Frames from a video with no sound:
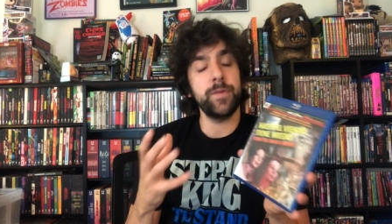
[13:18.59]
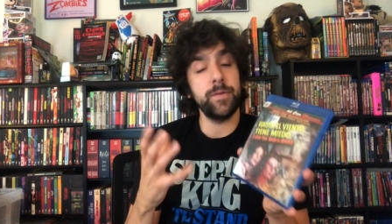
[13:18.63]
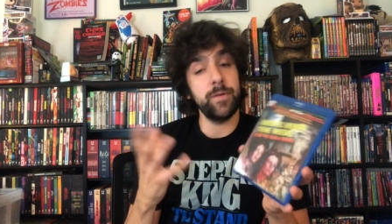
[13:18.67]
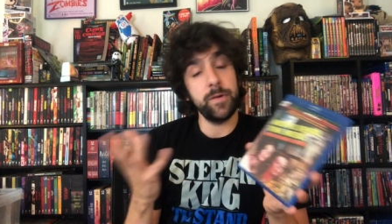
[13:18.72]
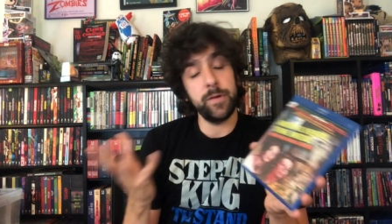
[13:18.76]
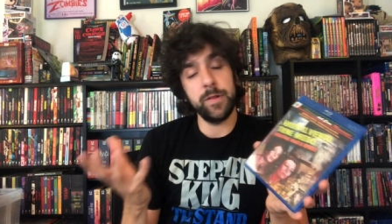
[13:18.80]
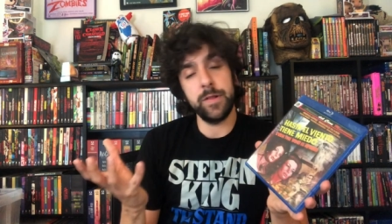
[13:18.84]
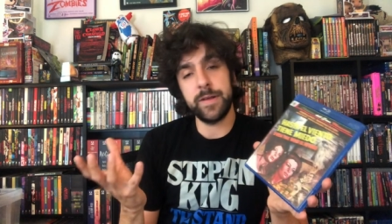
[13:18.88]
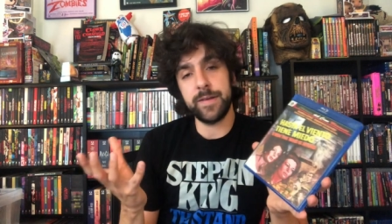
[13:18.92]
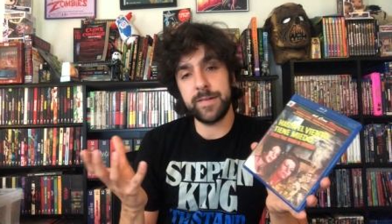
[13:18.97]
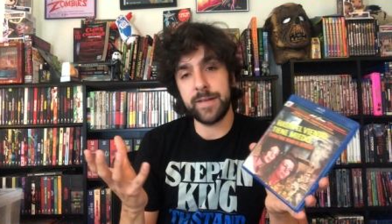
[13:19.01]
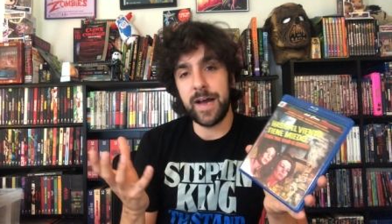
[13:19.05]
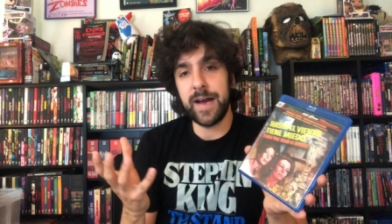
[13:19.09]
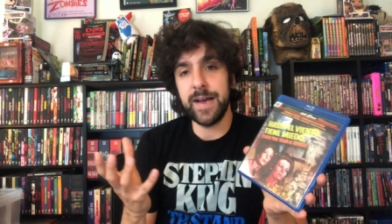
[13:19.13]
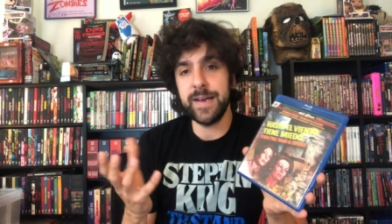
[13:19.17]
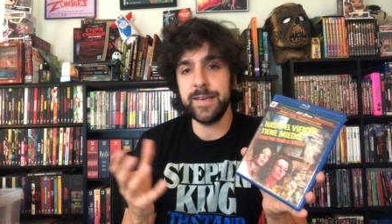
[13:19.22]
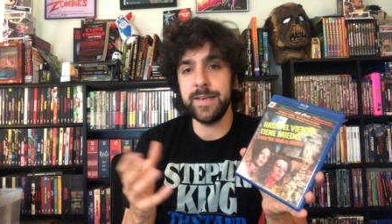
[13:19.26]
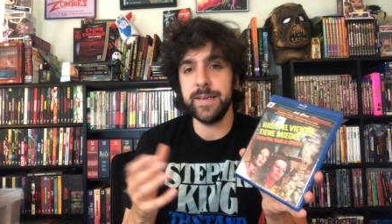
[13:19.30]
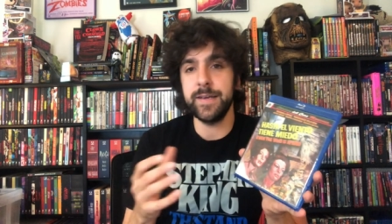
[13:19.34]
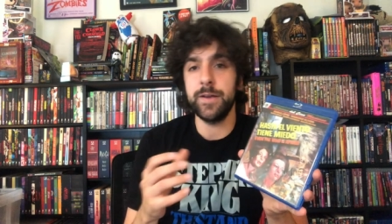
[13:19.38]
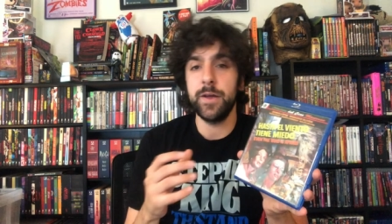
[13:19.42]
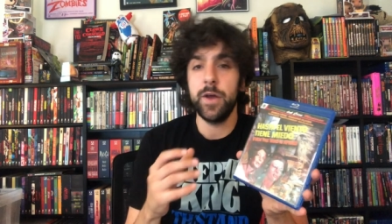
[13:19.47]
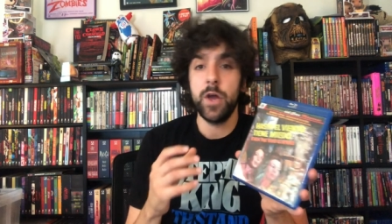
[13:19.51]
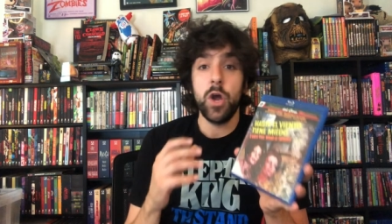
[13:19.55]
or at least I
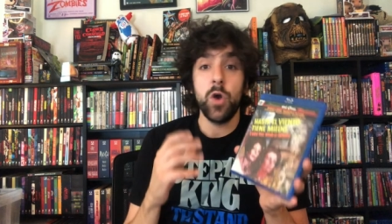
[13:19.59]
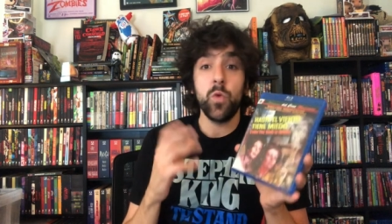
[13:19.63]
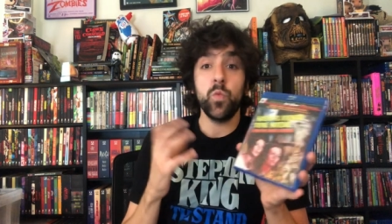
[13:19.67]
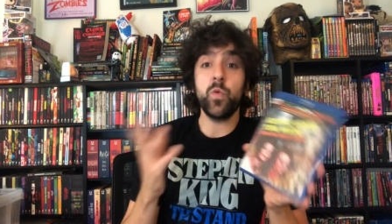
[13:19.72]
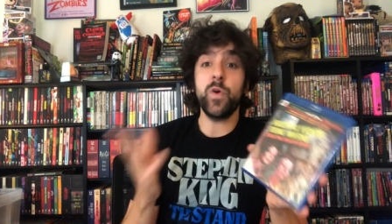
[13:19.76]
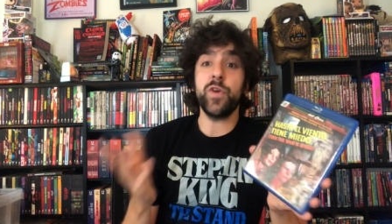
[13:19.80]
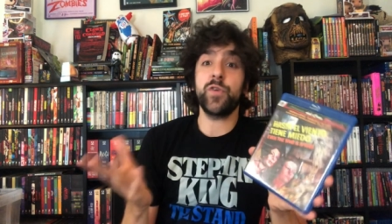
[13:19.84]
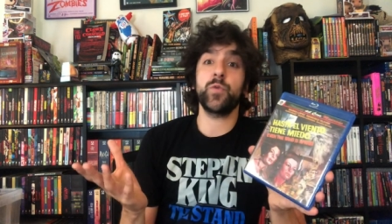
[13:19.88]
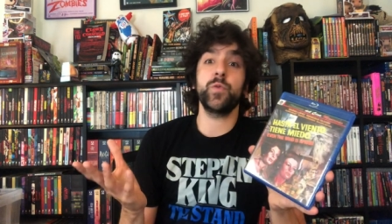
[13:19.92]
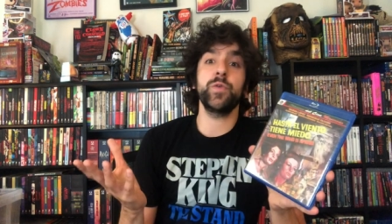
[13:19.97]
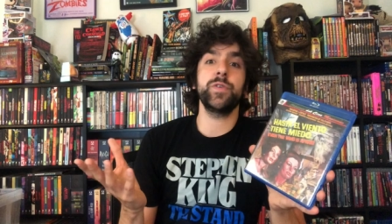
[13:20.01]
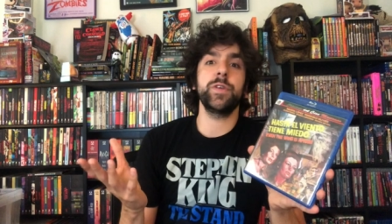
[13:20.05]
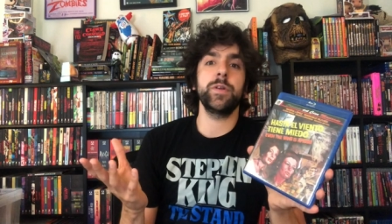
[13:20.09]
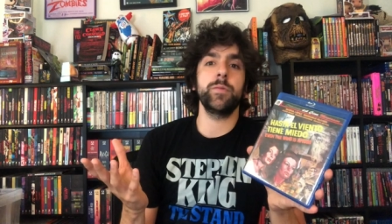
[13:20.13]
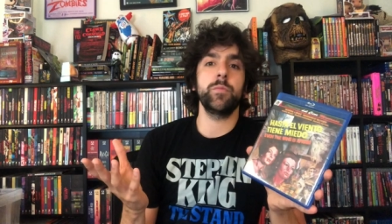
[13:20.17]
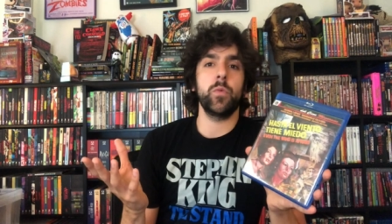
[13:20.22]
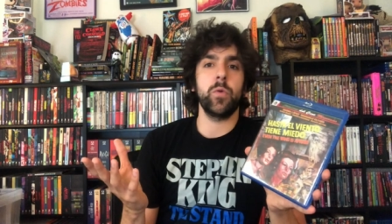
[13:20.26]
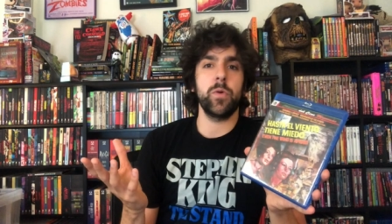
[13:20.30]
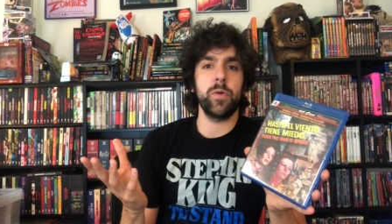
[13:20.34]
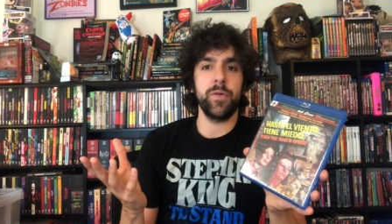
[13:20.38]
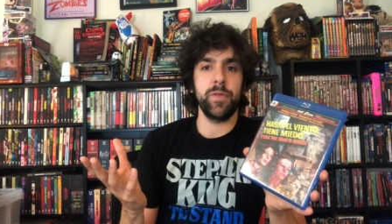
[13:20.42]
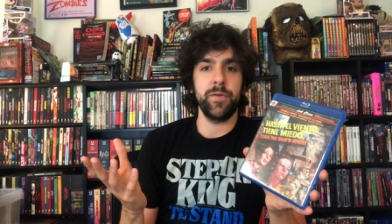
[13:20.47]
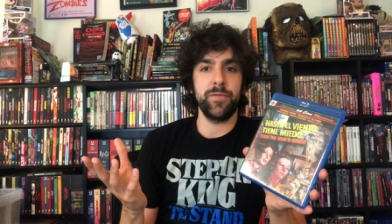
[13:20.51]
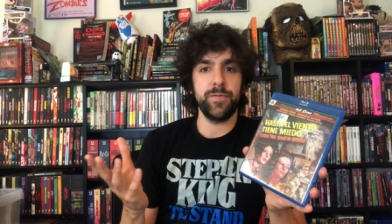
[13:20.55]
did, wish was in
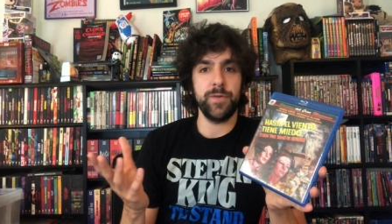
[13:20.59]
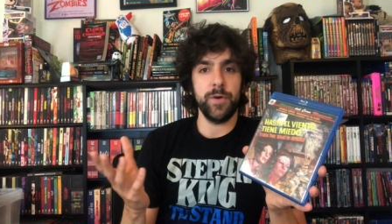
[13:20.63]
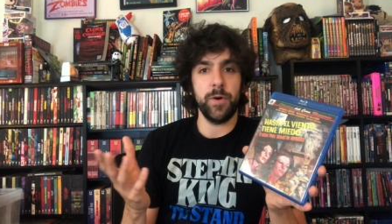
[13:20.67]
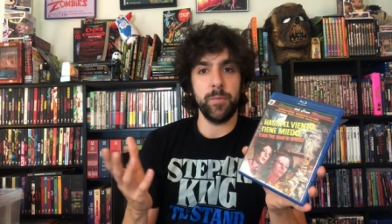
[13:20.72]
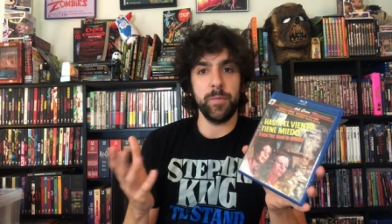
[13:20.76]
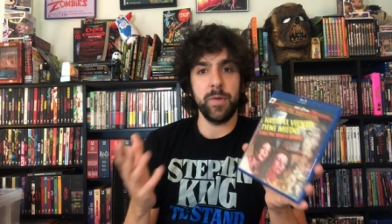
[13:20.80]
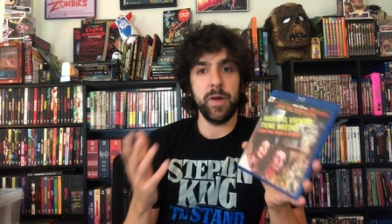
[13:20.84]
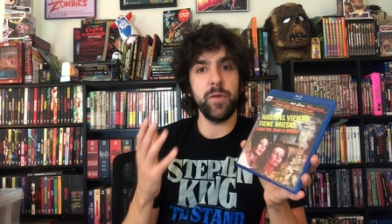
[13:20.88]
more of the film.